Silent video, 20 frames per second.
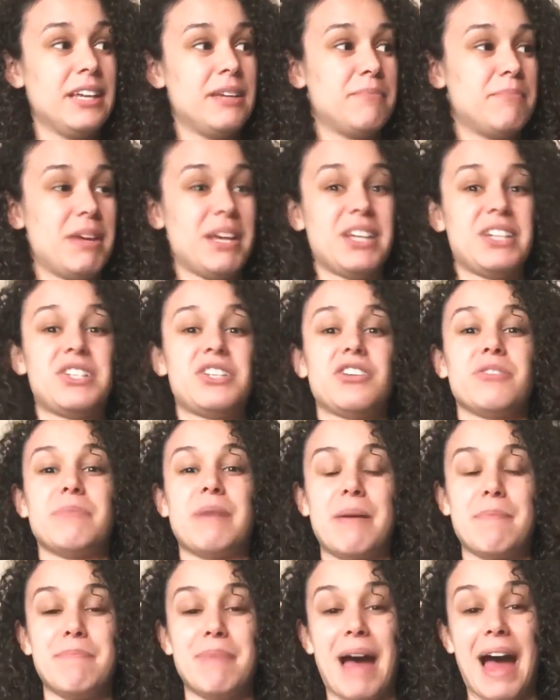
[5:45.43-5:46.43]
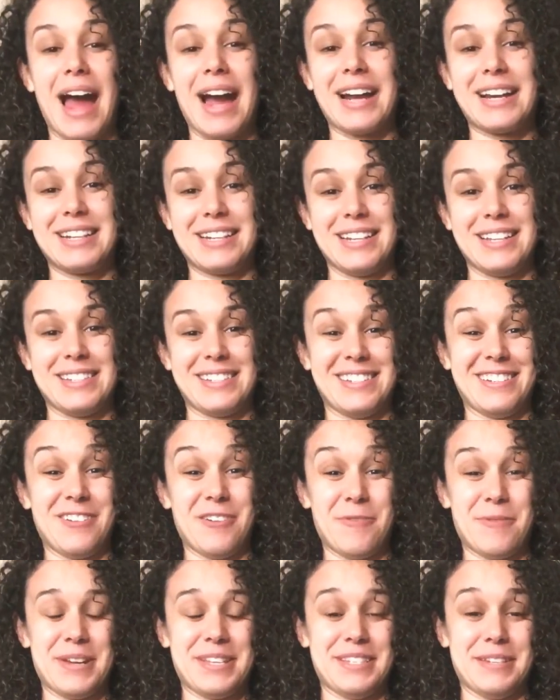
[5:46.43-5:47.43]
make sure my back isn't
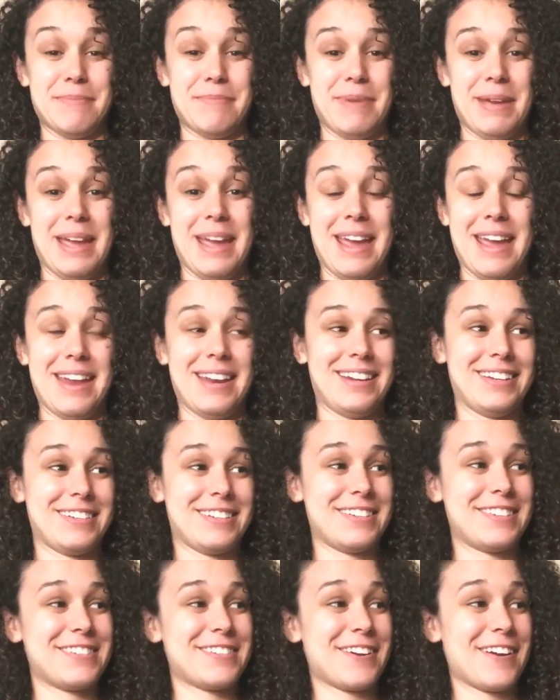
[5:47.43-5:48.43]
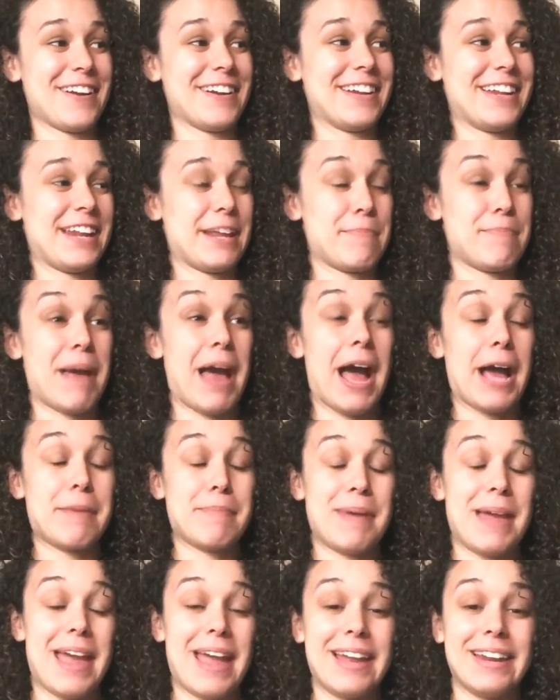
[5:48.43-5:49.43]
always in pain. I just started getting back
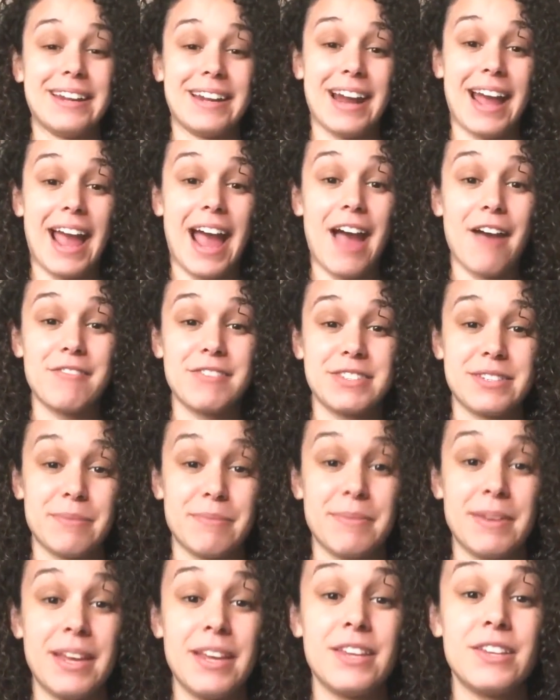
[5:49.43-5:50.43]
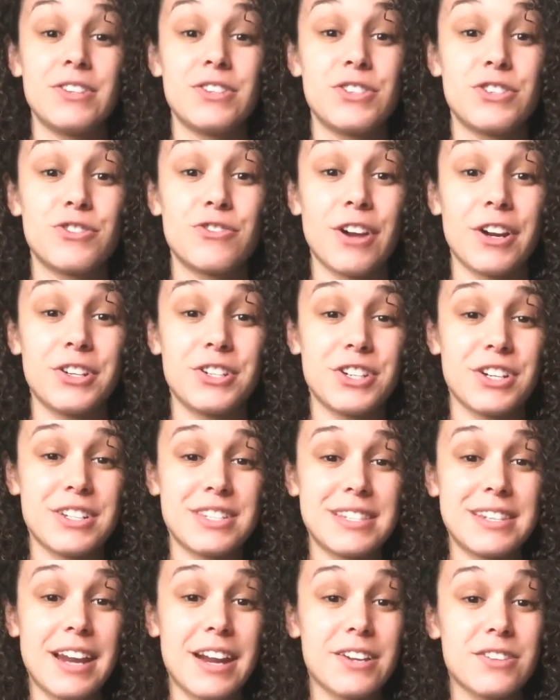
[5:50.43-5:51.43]
pain, and I have some
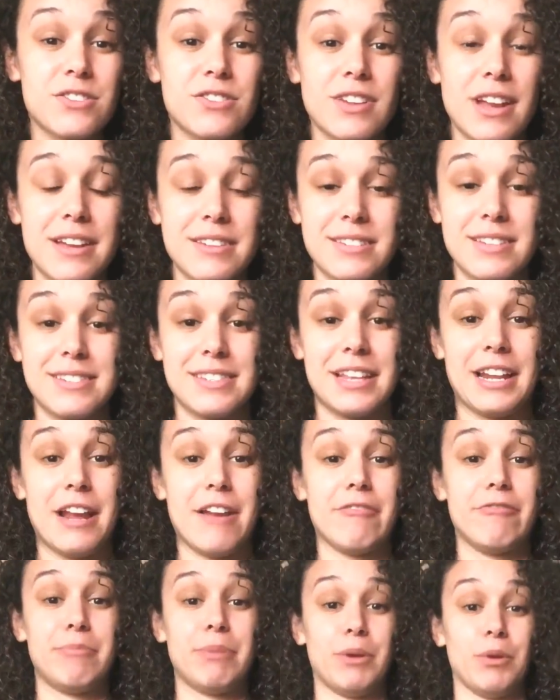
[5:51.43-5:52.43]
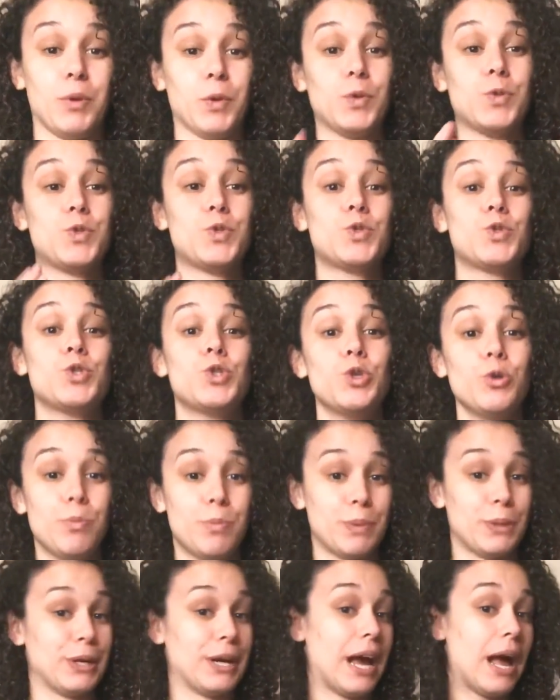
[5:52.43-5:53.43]
stretches and exercises that have been
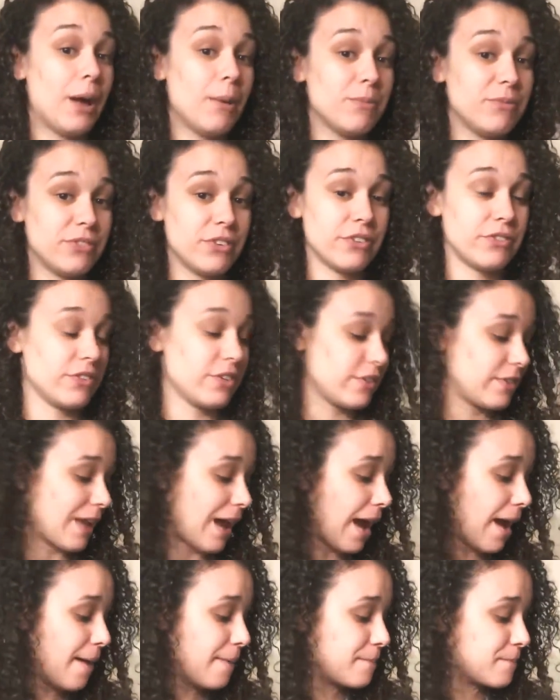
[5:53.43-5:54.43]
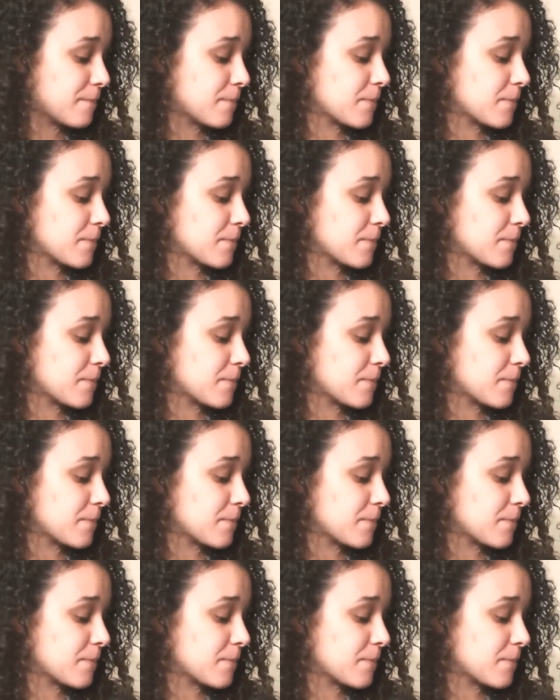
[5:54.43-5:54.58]
super helpful for that.